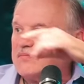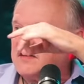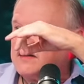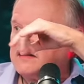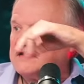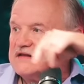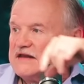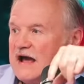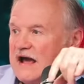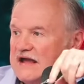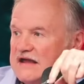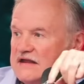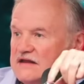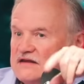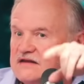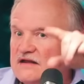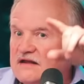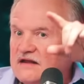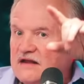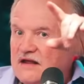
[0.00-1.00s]
But at
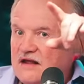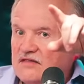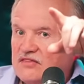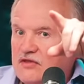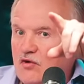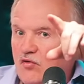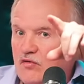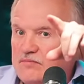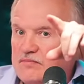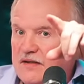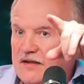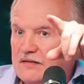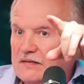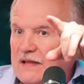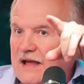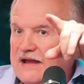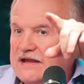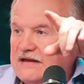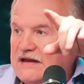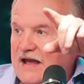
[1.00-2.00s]
night, there would be a
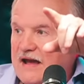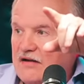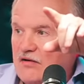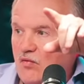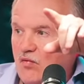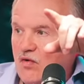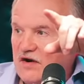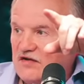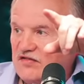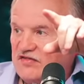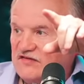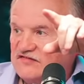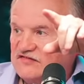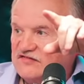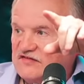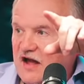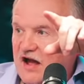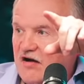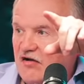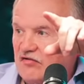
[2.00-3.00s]
light out of one of the
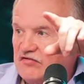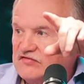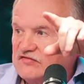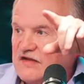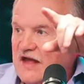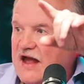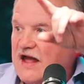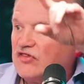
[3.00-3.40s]
cells